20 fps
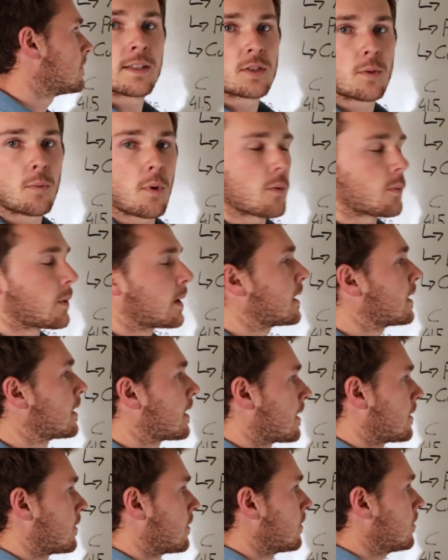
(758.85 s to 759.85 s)
And so what we
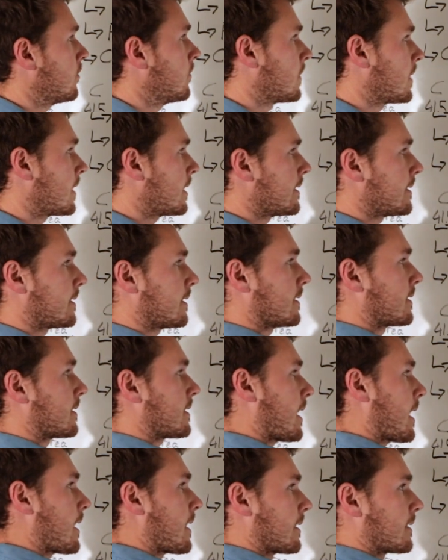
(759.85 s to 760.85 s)
then do is
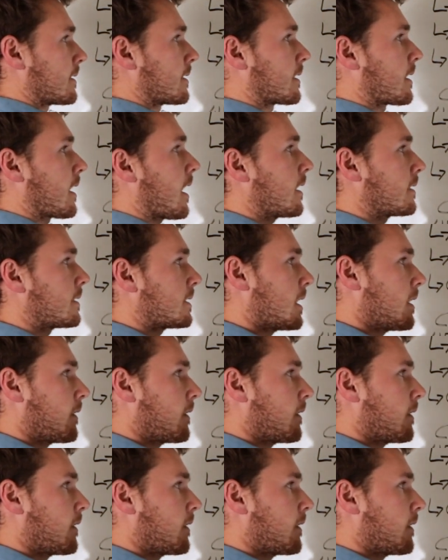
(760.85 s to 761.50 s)
say that's the case.